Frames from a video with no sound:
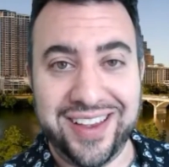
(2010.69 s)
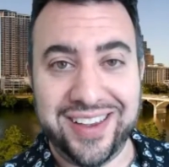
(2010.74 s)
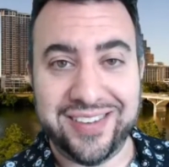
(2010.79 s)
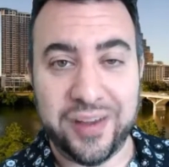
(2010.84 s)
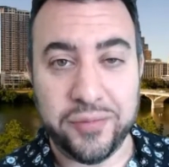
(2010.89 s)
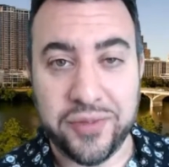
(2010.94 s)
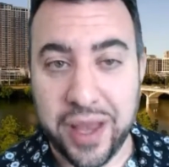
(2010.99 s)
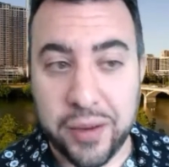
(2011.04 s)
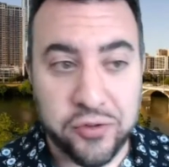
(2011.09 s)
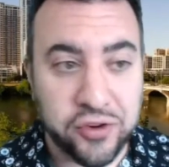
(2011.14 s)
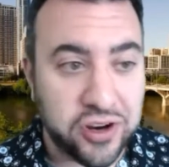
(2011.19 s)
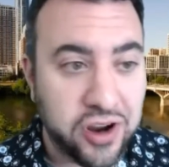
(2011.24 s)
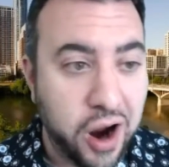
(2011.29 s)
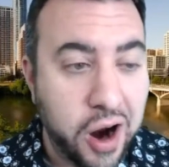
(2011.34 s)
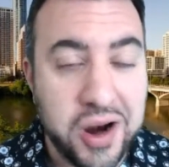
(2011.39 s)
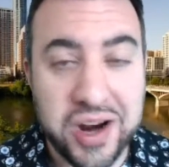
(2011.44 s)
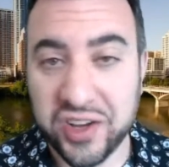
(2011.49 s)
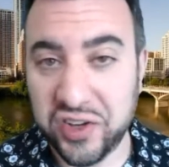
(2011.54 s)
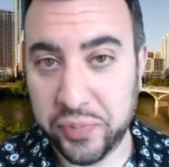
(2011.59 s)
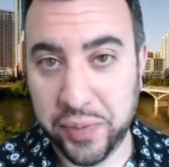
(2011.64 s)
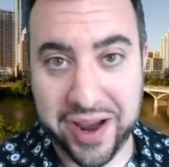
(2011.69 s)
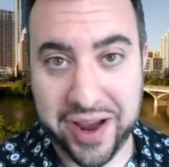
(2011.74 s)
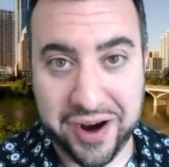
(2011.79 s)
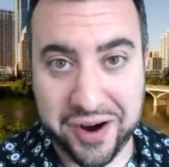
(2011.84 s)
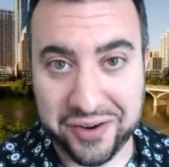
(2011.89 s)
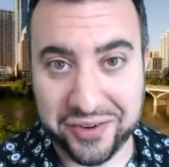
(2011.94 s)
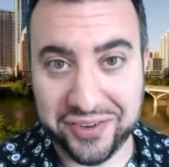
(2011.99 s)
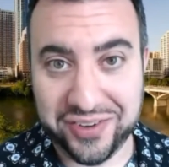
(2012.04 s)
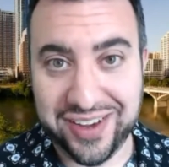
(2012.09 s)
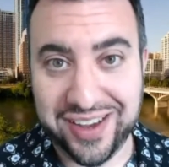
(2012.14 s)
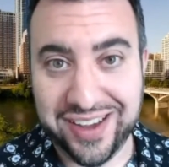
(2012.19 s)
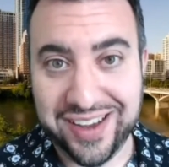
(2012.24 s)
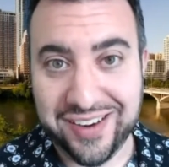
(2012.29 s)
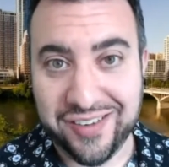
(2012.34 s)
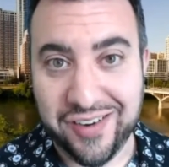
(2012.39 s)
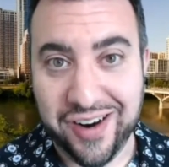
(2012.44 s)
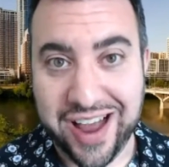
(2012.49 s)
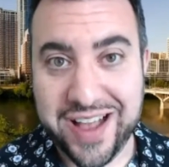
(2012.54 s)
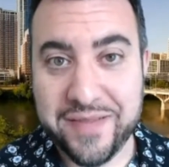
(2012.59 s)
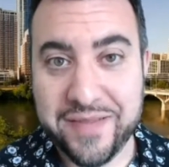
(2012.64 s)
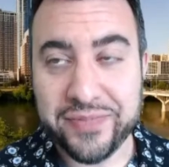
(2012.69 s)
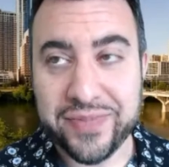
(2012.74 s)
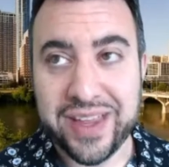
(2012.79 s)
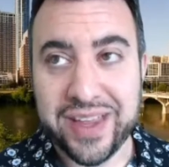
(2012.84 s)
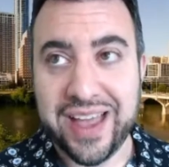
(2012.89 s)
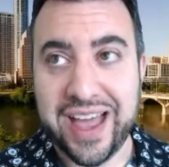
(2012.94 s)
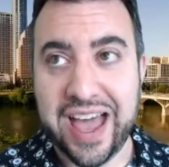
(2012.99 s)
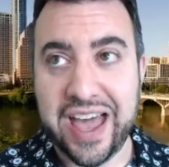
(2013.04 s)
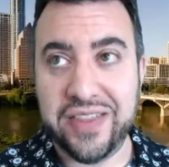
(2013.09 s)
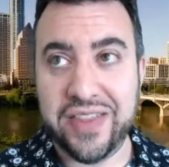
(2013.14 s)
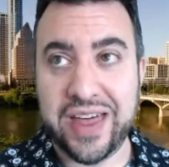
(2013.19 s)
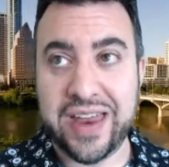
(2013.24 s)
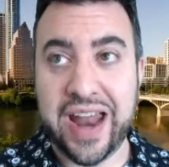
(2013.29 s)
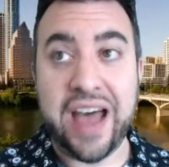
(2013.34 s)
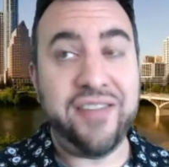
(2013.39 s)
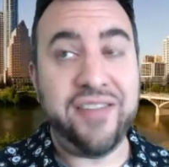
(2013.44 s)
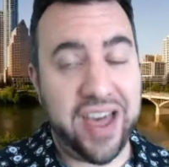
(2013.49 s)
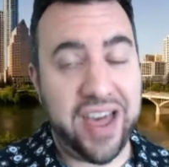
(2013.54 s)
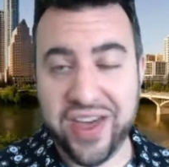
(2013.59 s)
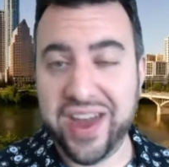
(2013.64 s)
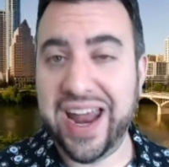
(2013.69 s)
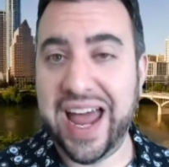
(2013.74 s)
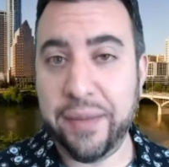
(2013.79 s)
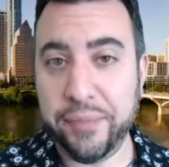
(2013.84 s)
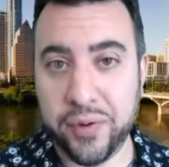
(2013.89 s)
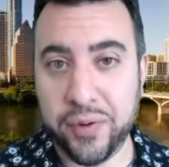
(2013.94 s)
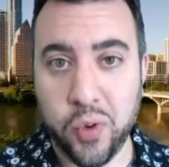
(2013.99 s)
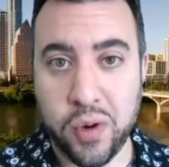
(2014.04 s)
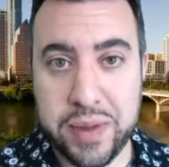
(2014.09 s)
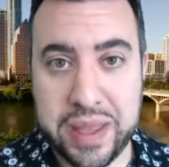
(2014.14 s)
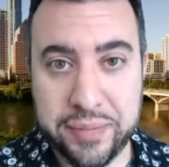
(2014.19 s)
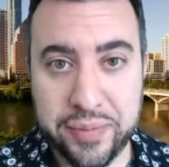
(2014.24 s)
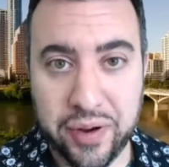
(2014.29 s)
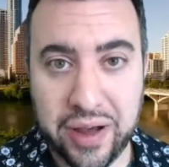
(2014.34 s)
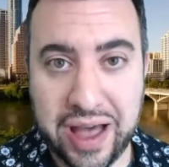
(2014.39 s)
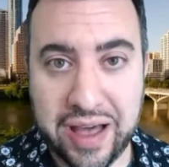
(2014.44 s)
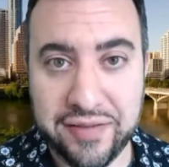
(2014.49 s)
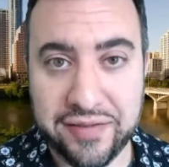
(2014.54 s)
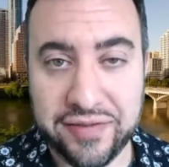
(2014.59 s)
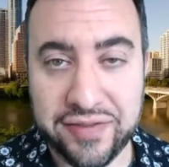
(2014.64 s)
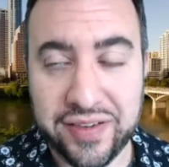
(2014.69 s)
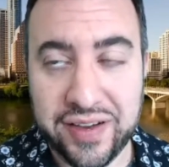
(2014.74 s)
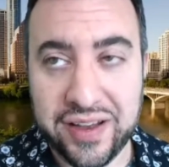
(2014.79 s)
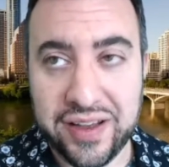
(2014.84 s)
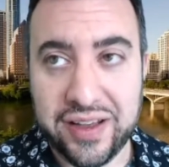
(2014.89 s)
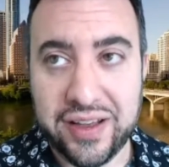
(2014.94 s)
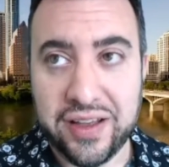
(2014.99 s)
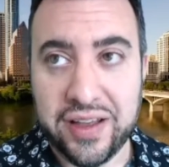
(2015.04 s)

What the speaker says: Sometimes your card expires, right? And then I've had that happen where people have